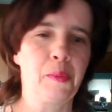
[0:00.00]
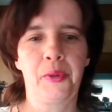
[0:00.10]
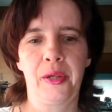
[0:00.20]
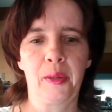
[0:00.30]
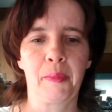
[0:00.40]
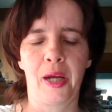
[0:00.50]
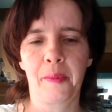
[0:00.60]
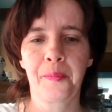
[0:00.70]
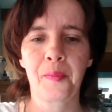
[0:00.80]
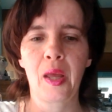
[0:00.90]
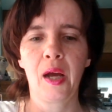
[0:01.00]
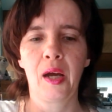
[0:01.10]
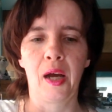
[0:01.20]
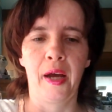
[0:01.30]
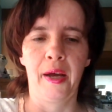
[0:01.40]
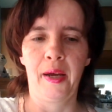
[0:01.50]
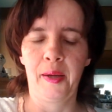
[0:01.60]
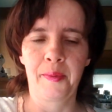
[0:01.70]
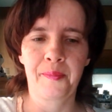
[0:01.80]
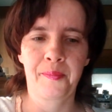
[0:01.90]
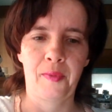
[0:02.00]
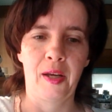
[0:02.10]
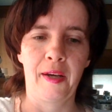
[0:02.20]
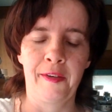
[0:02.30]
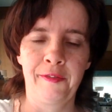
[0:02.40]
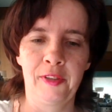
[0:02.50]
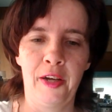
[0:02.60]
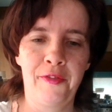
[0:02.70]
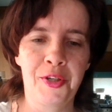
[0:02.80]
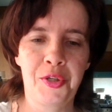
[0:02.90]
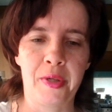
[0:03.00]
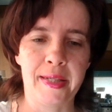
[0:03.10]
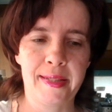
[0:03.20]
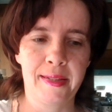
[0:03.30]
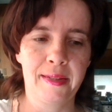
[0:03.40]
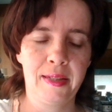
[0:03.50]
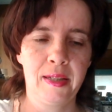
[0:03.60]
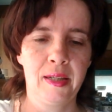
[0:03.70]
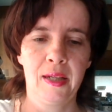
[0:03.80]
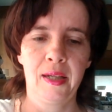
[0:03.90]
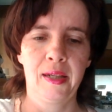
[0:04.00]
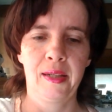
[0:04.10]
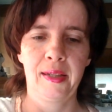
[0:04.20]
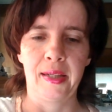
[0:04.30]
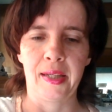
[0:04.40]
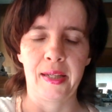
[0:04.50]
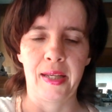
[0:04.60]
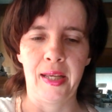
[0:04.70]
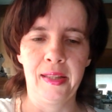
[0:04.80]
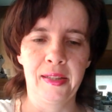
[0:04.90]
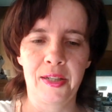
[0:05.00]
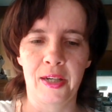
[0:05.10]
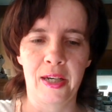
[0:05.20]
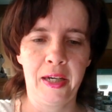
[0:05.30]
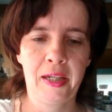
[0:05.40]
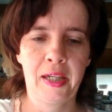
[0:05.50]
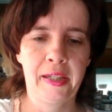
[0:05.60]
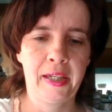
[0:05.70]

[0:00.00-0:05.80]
put it in the bottom. Of Love and Treason. In the Dark.